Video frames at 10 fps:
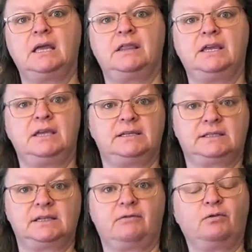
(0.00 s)
the
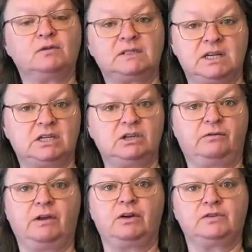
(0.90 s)
stuff won't stick to your
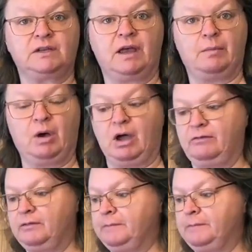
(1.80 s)
fingers and come off.